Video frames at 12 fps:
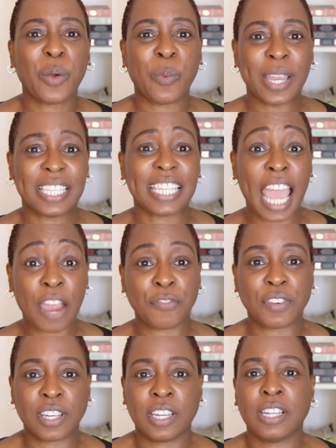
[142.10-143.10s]
West
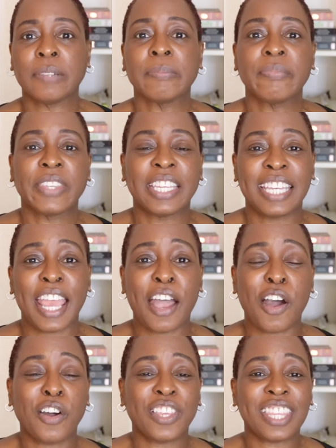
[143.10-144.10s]
Africa.
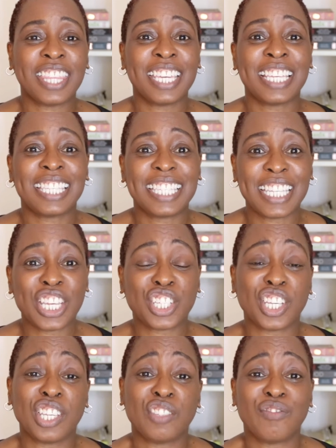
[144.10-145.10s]
Now, this dish
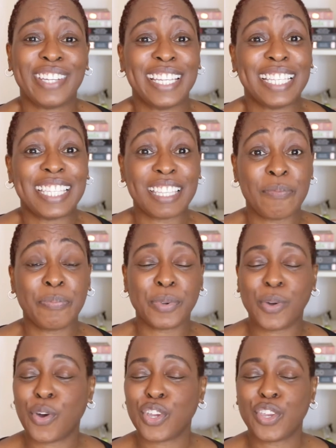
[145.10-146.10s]
is really
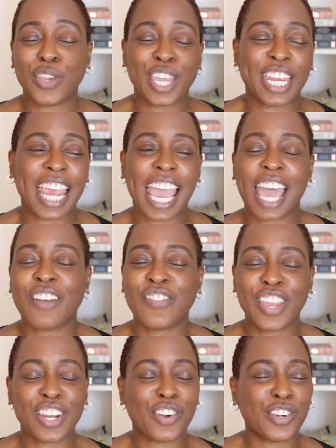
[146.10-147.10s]
simple. You can have
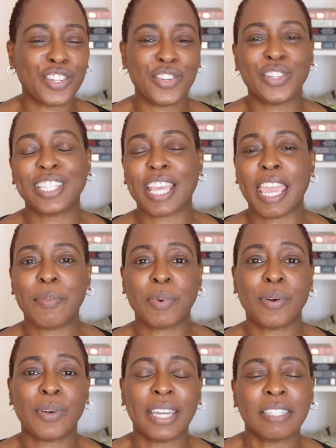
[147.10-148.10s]
it on your
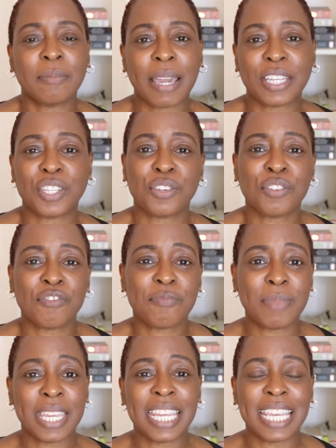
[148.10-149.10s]
table in a matter of
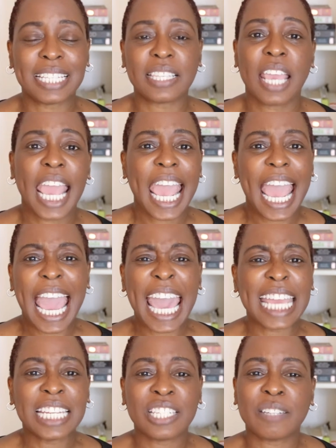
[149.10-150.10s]
minutes.
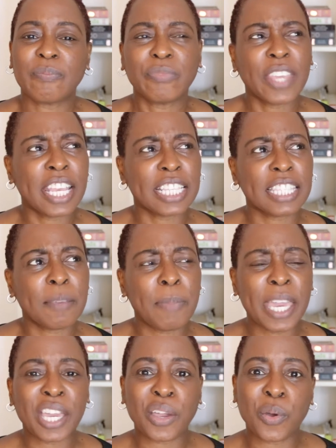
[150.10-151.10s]
And it's a
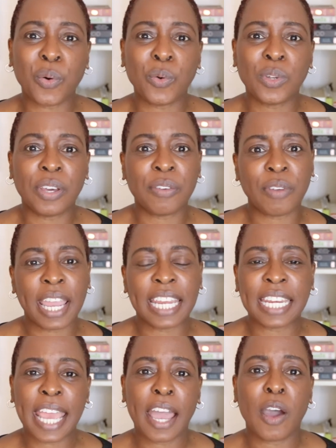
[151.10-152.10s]
bit cooler right
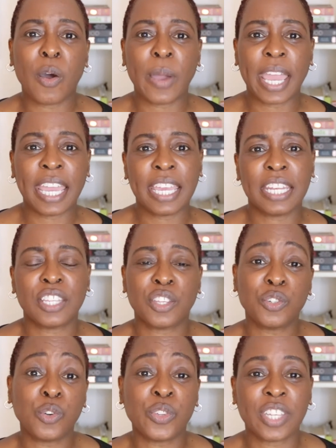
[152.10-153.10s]
now in the
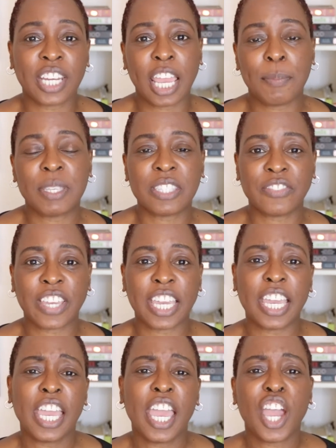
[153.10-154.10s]
Northern
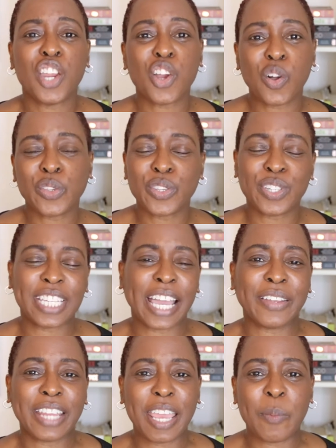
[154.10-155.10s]
Hemisphere, and also
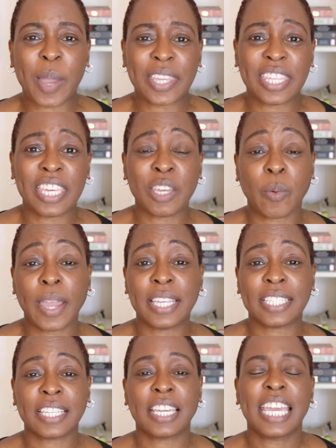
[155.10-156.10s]
down here by the
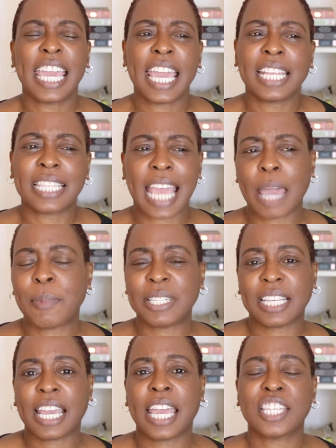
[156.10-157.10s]
equator, it's
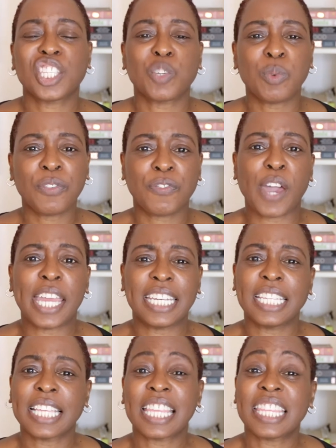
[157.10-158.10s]
Harmattan. So we're
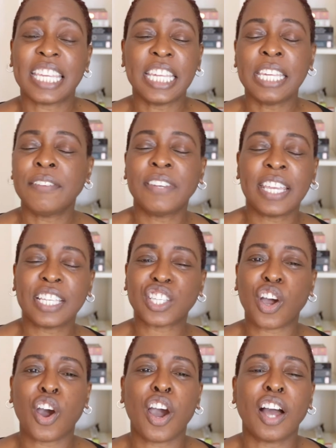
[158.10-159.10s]
finding that the evenings
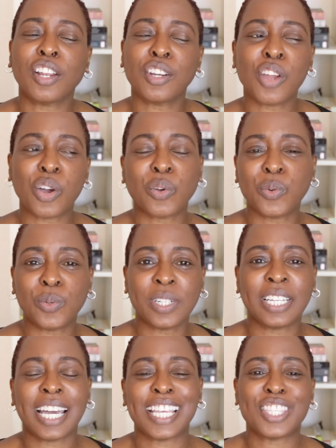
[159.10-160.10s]
are a lot
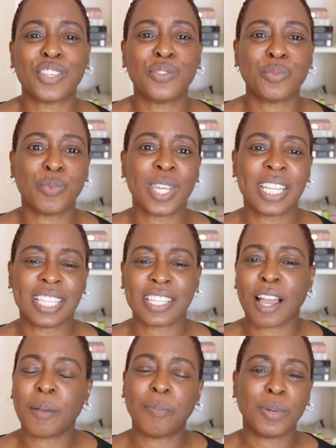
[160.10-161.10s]
cooler as those winds
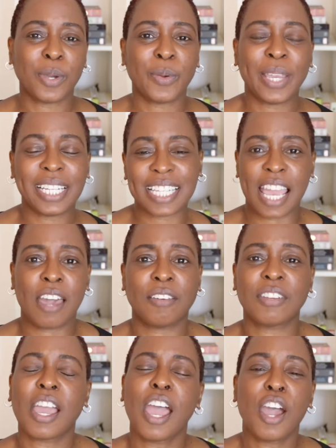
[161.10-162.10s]
are blowing
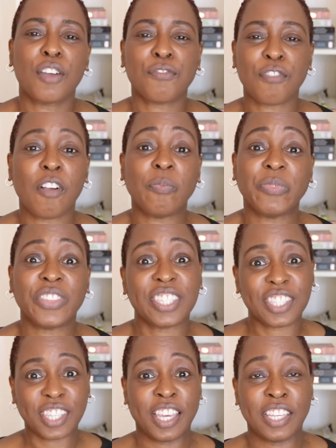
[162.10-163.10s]
down from the
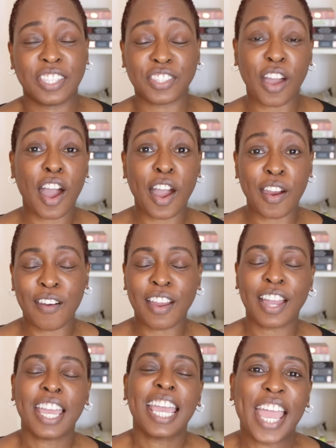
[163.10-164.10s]

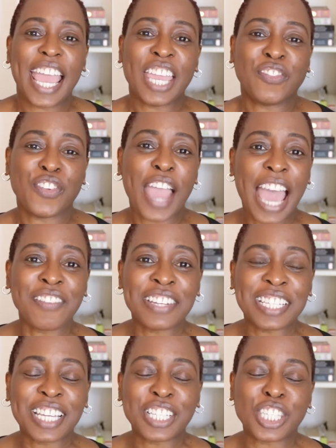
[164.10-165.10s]
Sahara. If you haven't
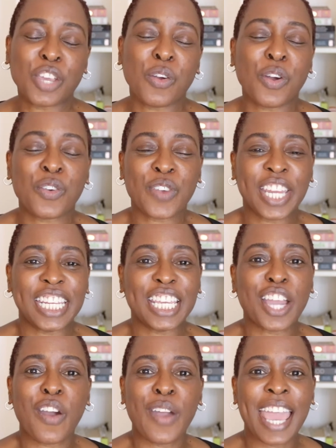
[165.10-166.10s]
done so already,
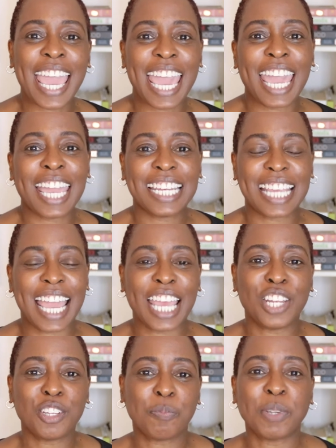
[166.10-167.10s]
go ahead
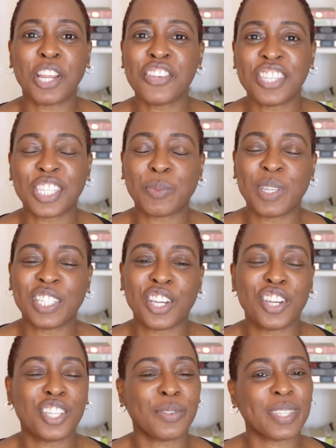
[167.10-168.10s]
and look below this
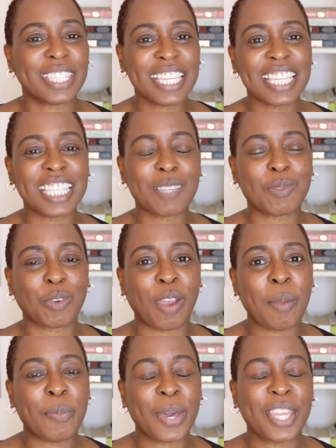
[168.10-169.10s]
window. You'll see the
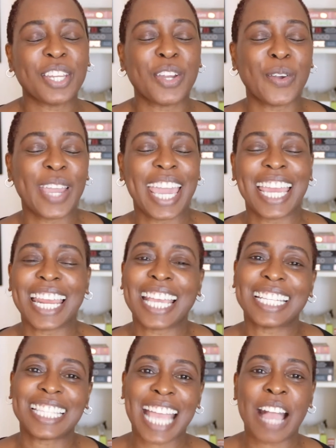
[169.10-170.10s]
subscribe button. Go ahead
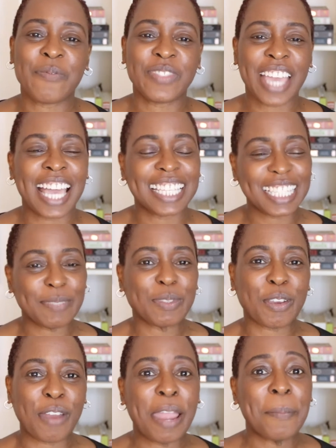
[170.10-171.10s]
and tap that
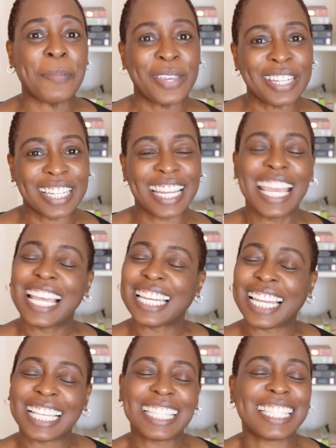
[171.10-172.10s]
subscribe button.
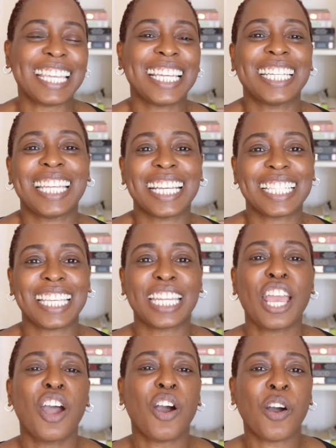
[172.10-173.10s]
Let's stay connected.
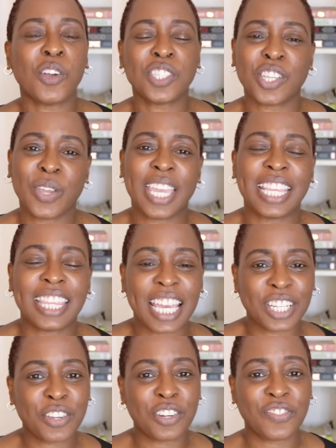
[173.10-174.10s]
Also hit that
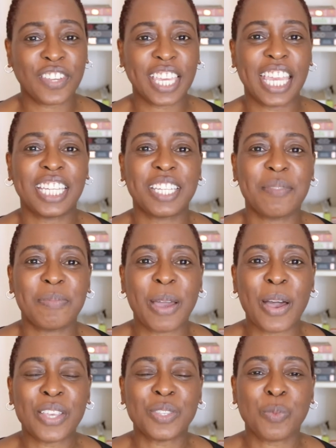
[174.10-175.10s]
notification bell
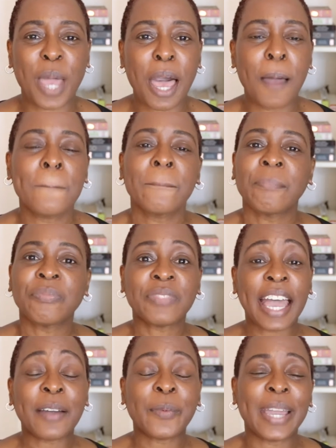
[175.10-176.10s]
as well.
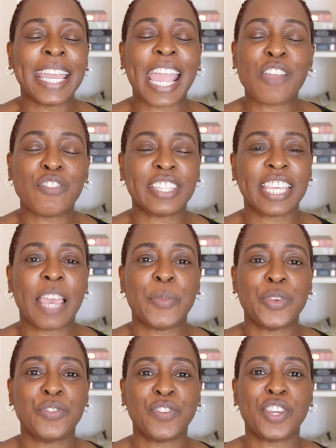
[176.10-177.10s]
That way, every time a
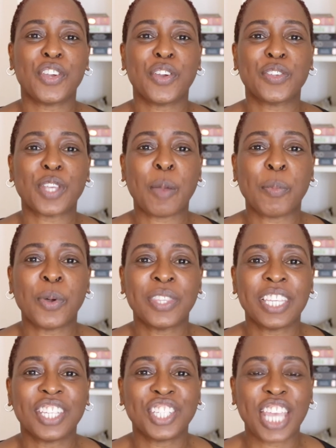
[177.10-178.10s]
new video goes up on
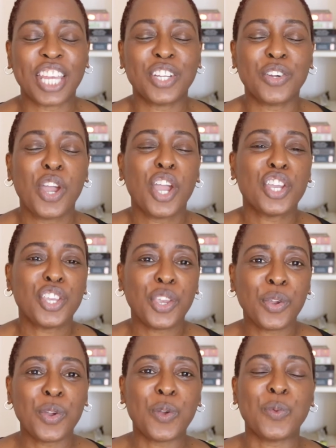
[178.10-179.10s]
this channel,
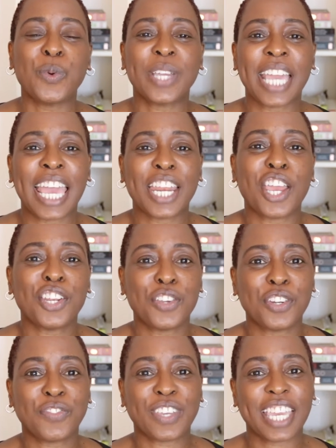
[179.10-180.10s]
you will get a
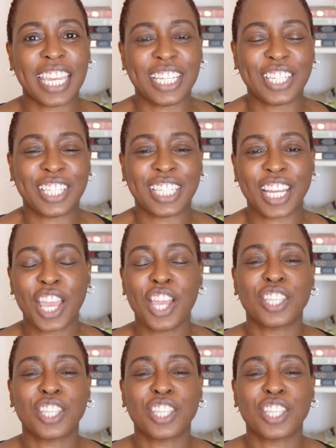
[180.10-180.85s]
notification.